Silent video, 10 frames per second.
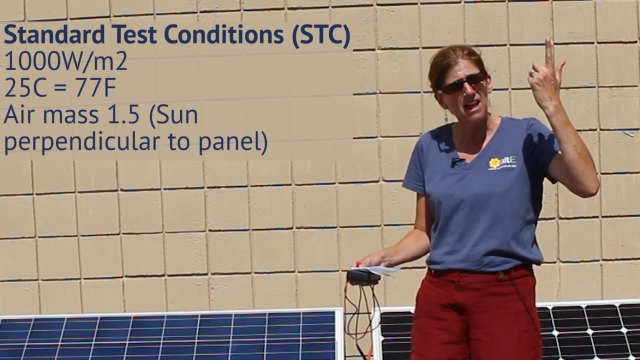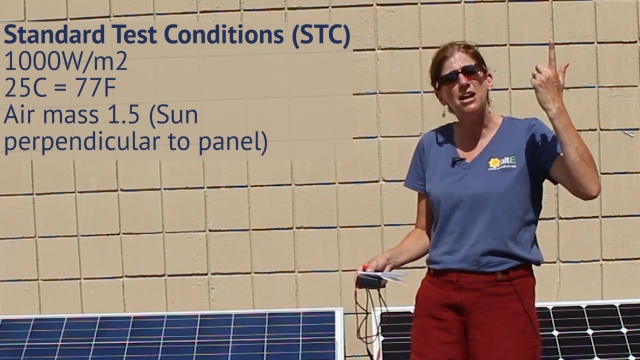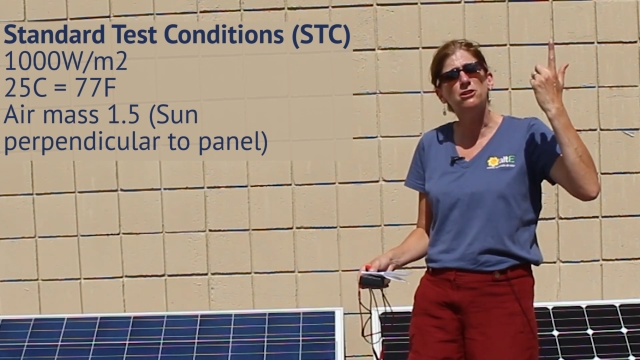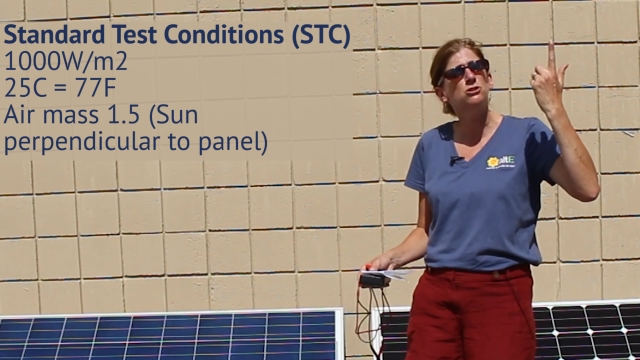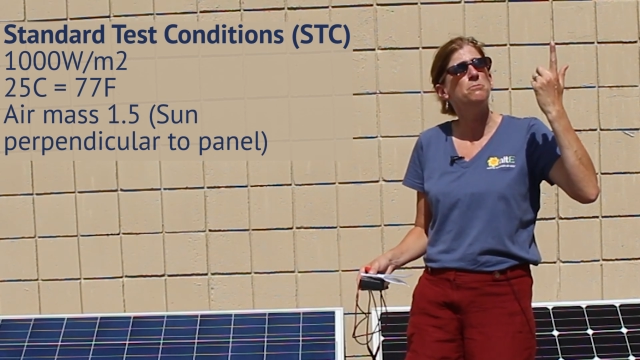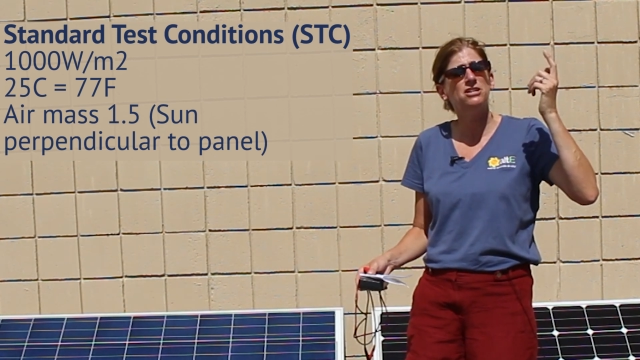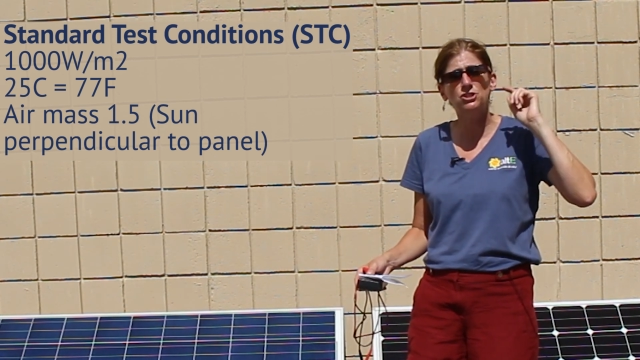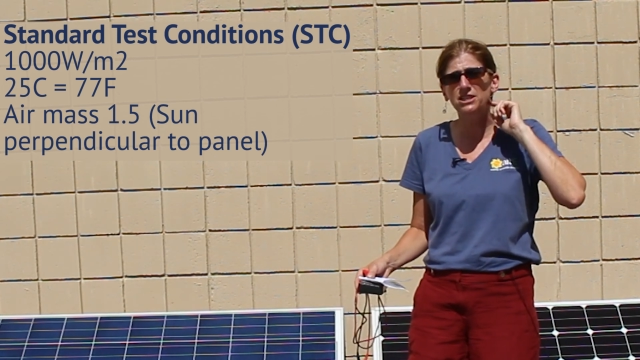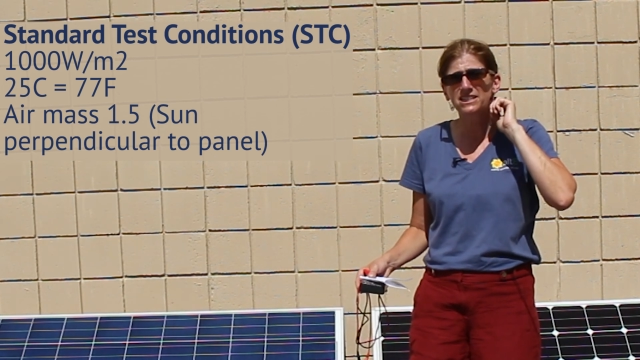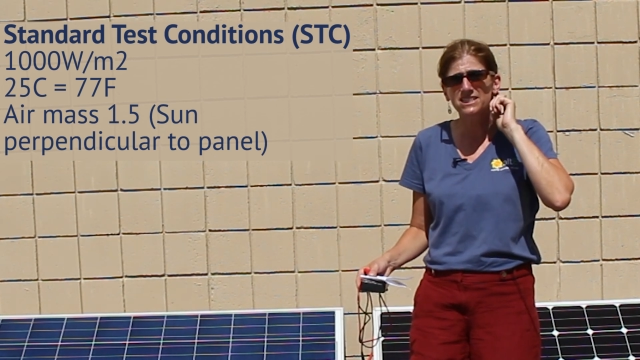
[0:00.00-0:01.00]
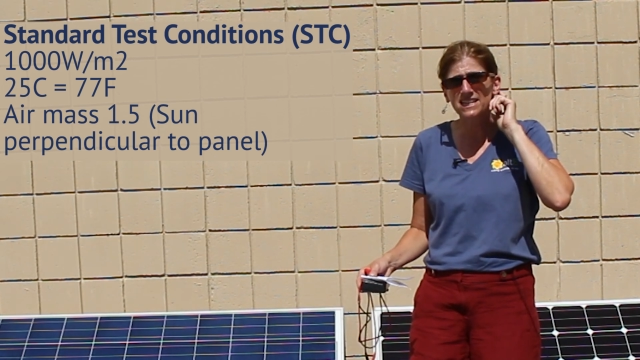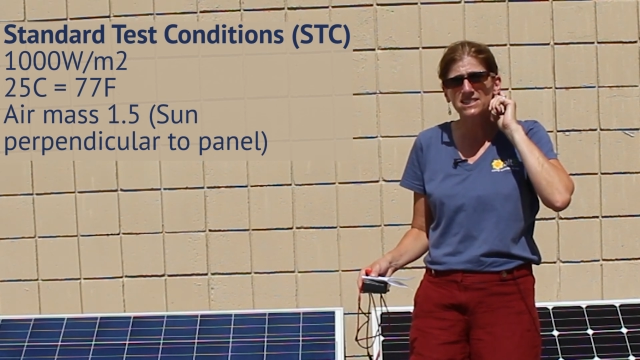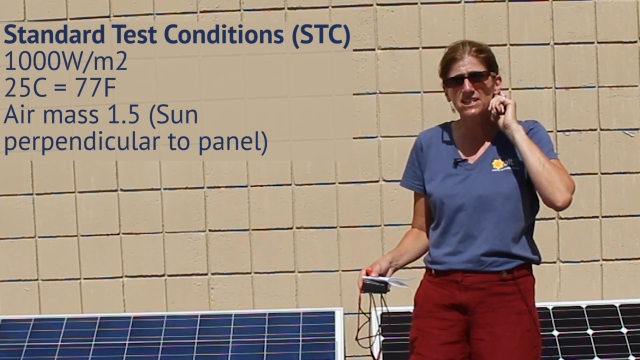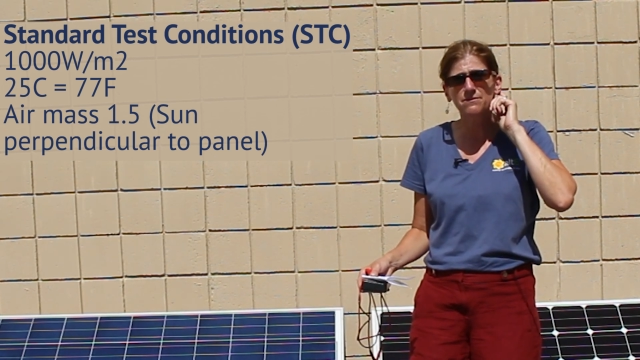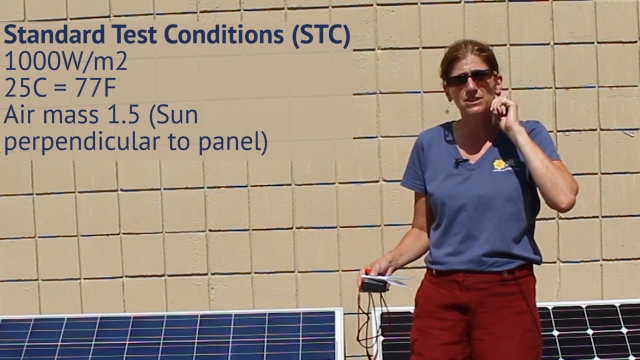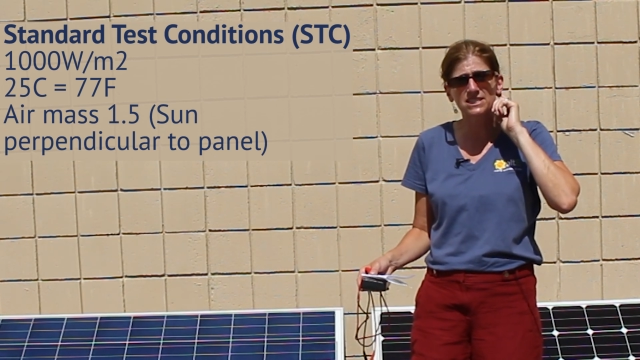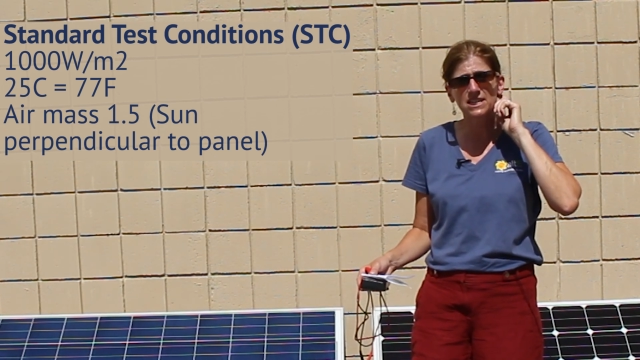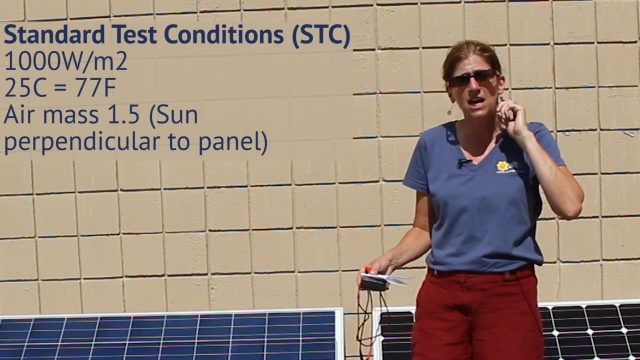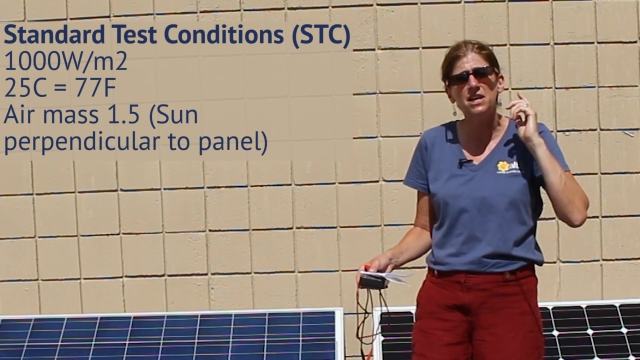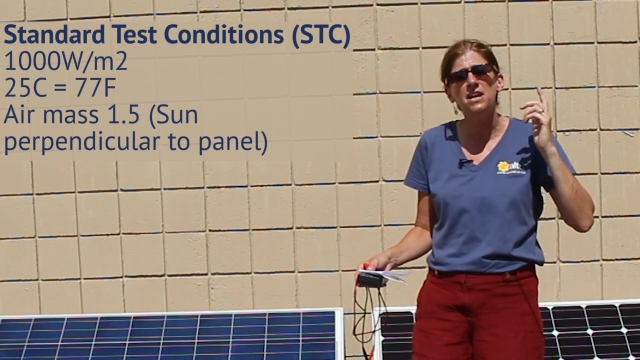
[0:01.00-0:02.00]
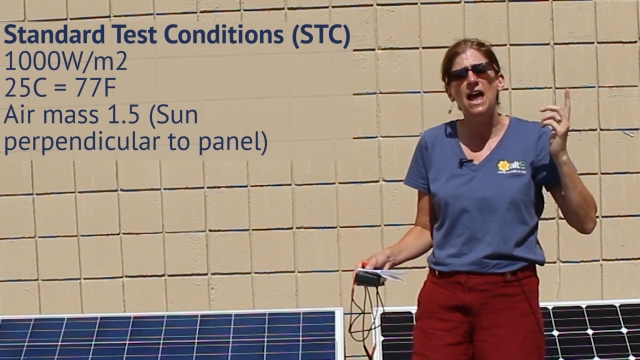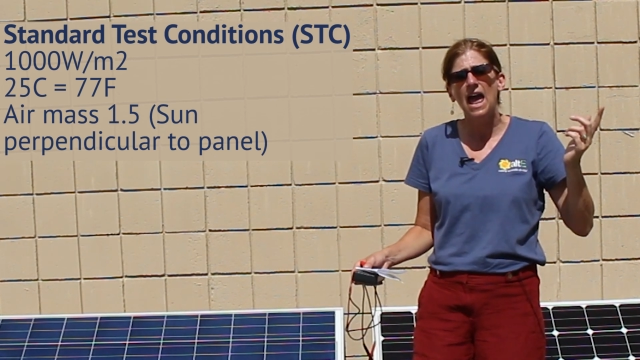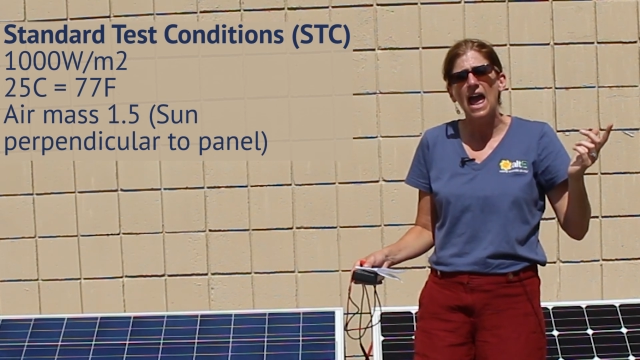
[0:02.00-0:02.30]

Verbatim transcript: I also measured the intensity of the sun